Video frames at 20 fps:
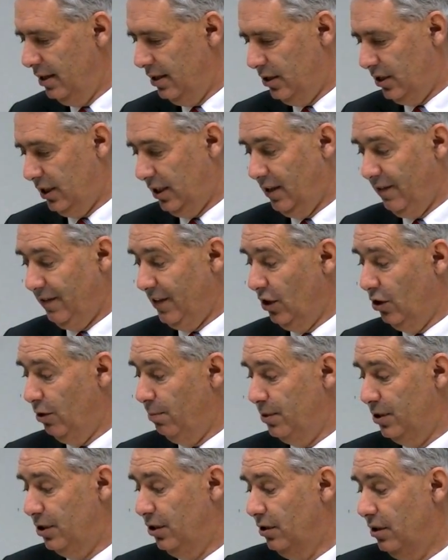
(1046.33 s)
significant
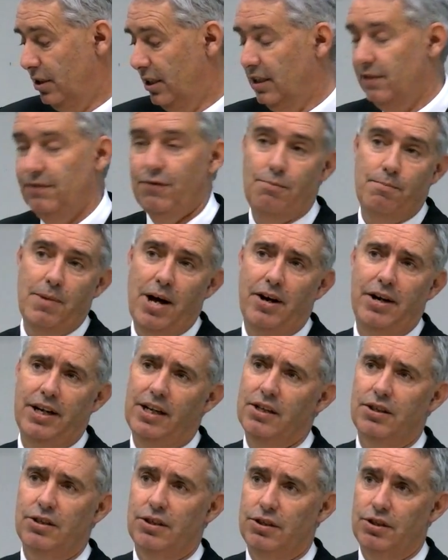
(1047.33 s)
opportunities for
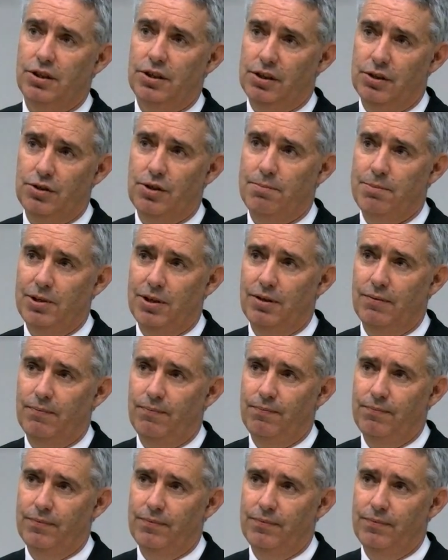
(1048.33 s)
Māori to contribute.